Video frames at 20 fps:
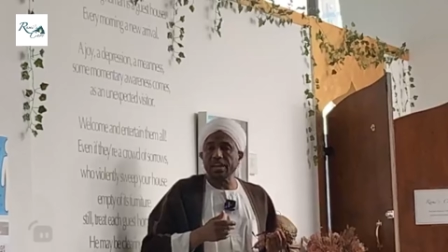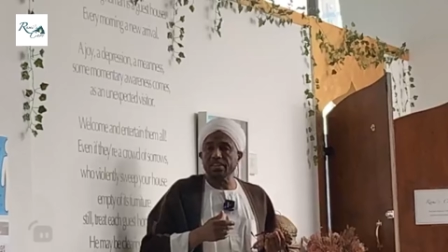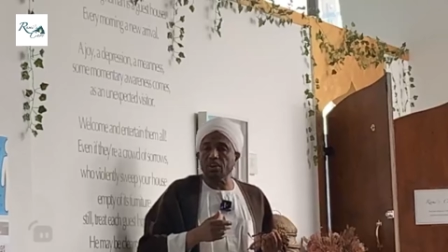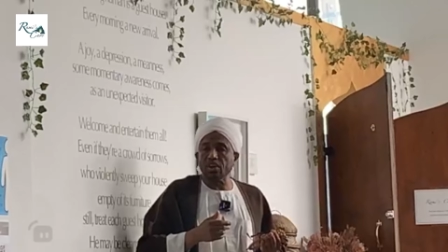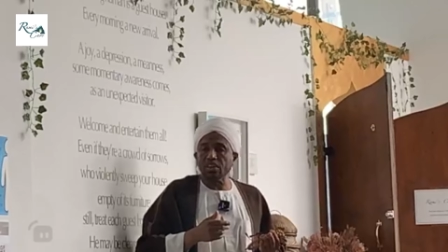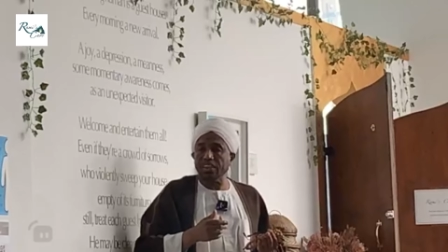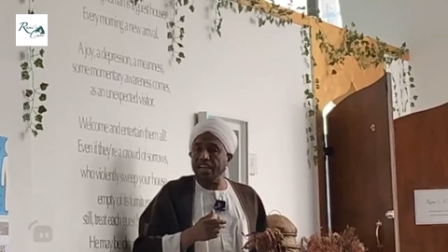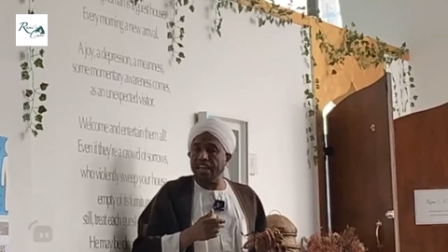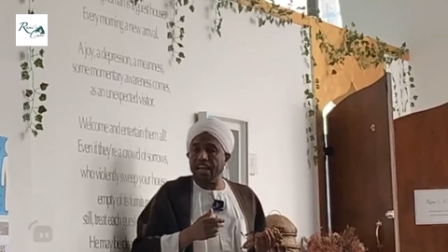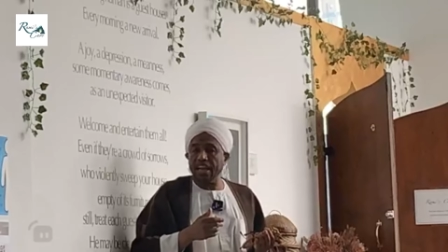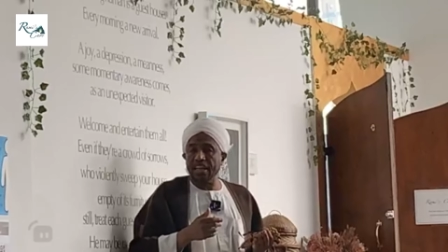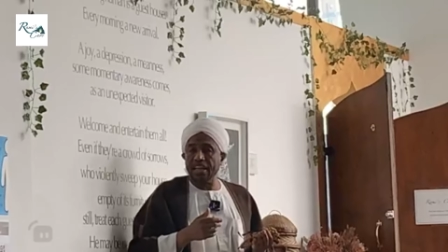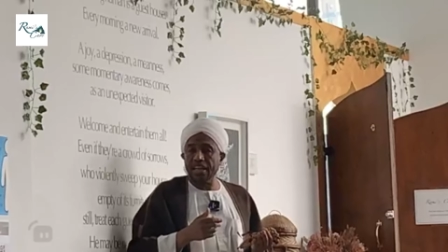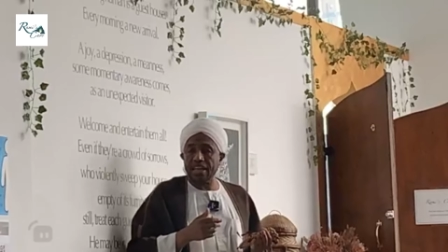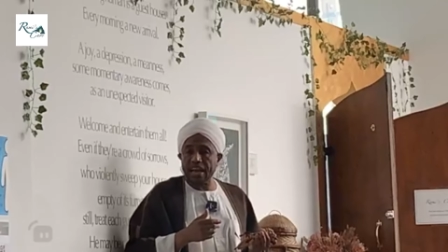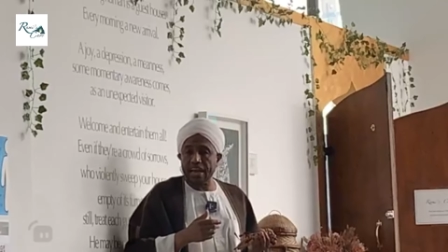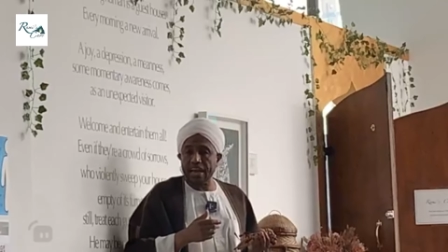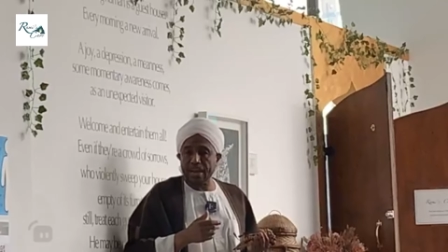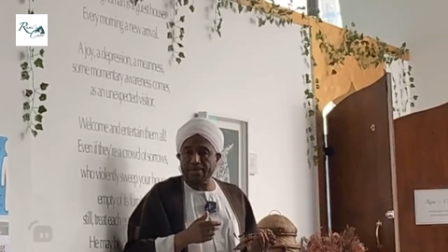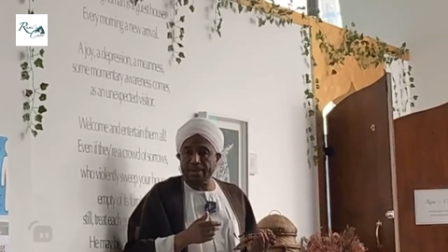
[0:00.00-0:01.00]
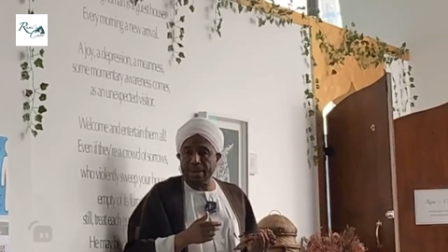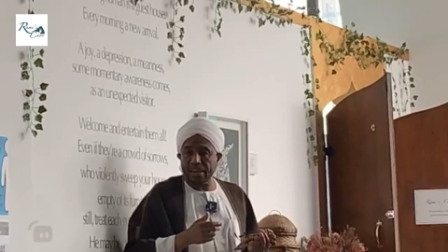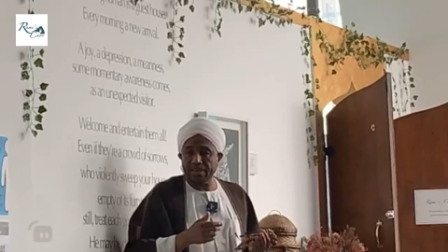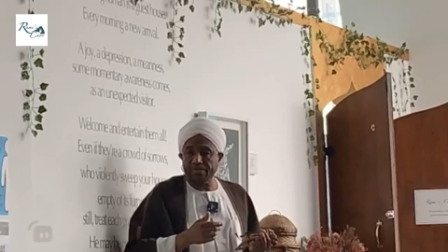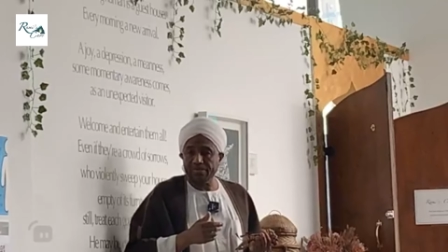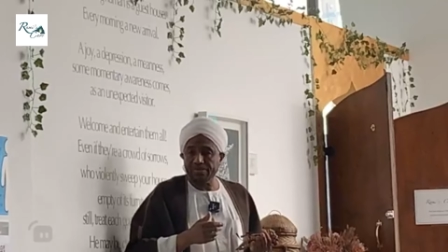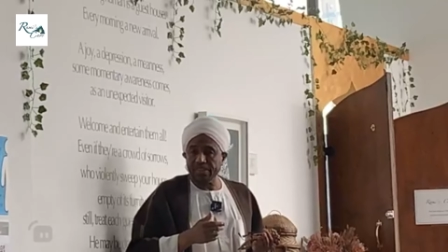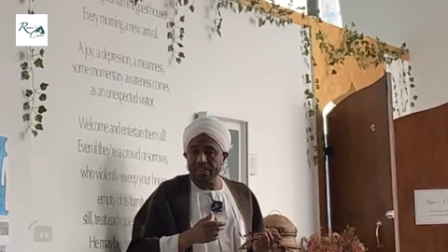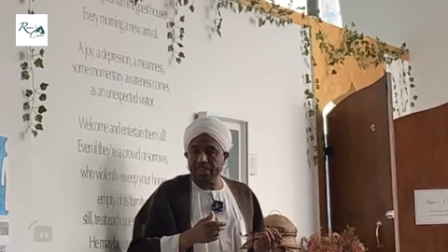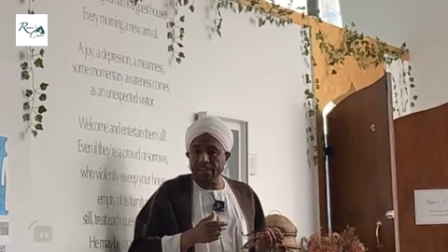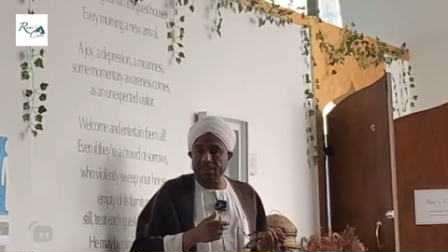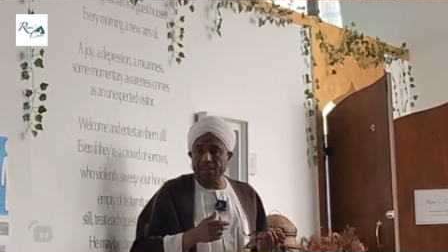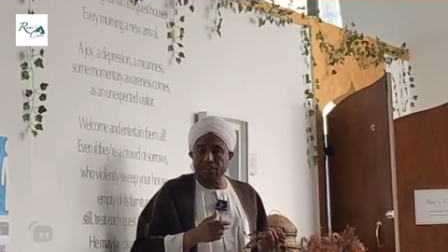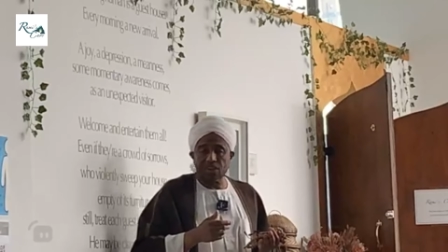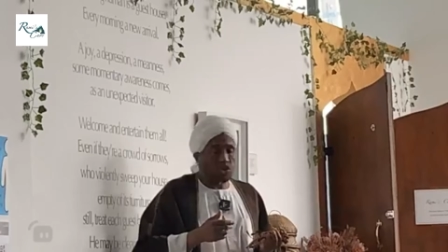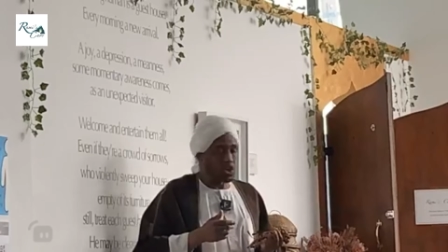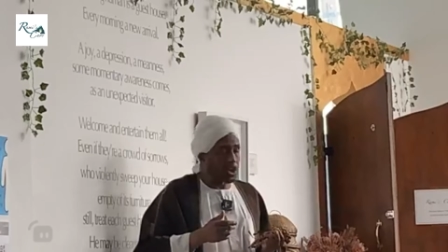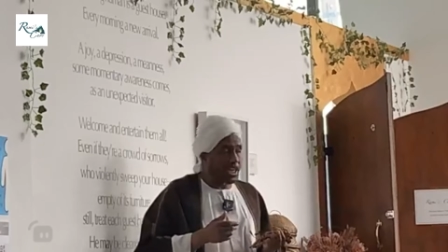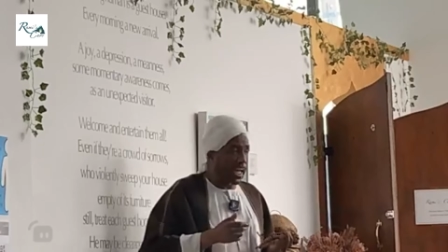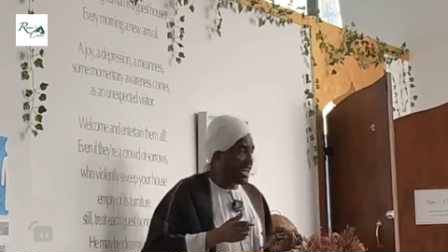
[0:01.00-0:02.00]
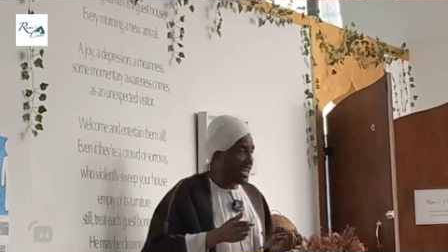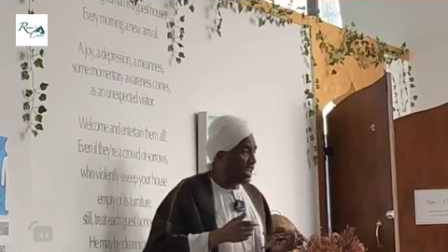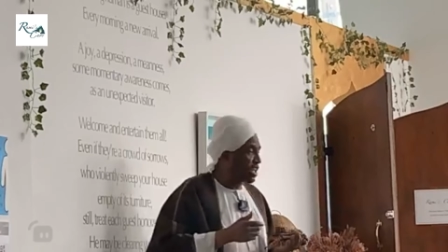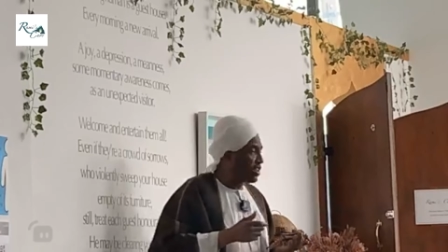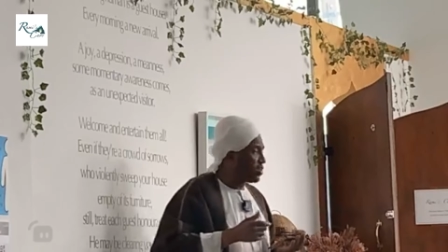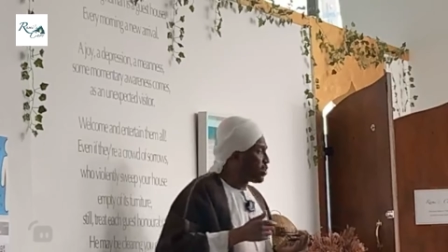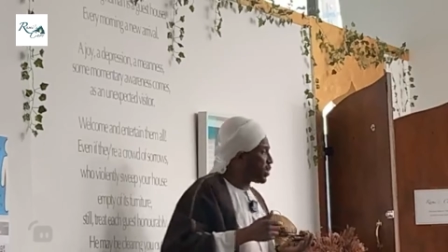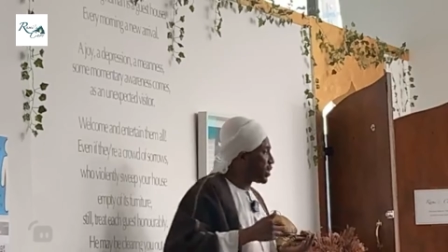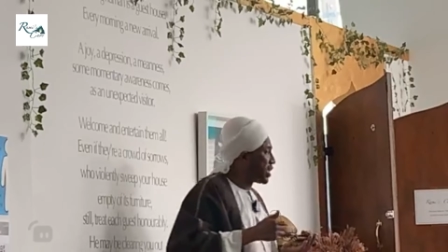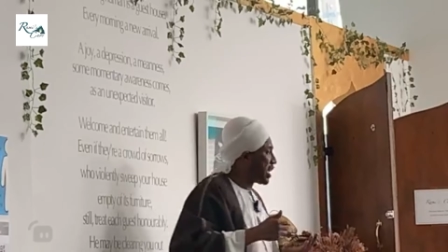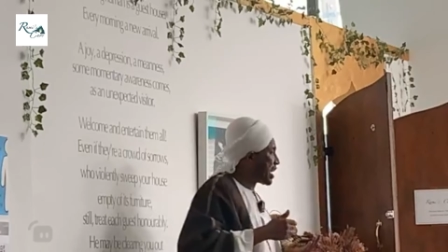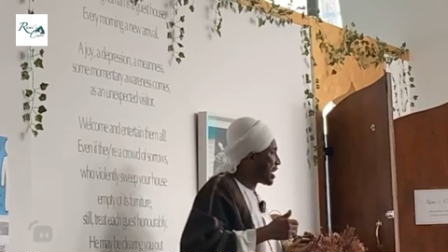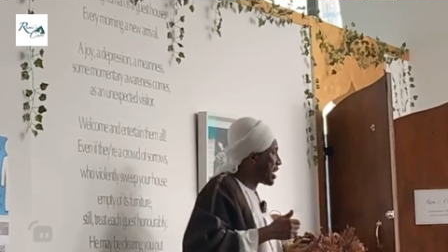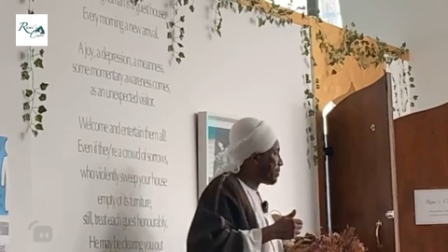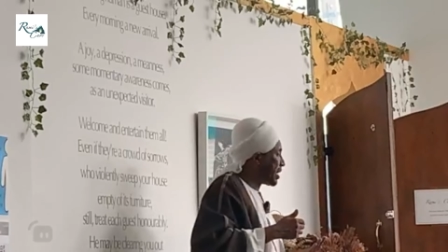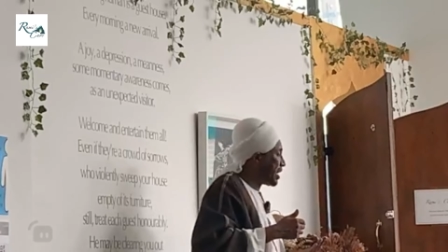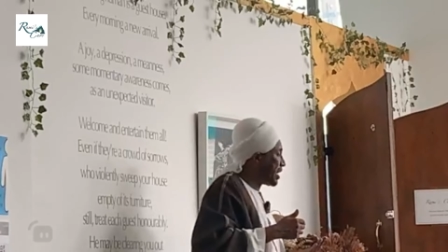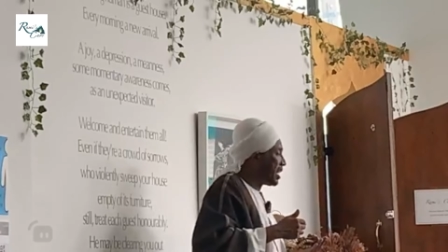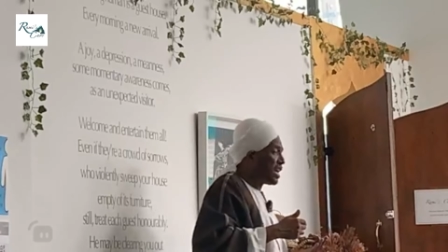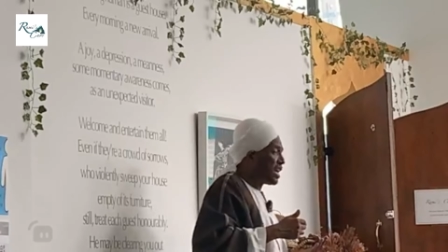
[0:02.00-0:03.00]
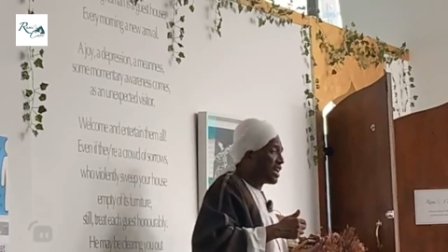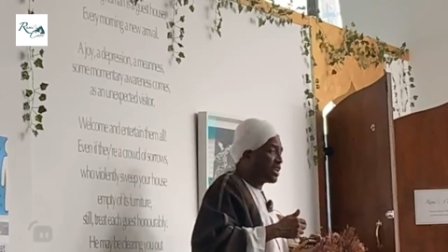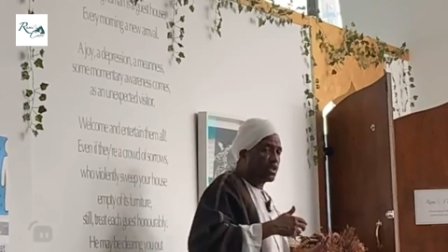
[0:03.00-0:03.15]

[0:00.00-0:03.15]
is not really in Arabia. It's not really in Saudi Arabia,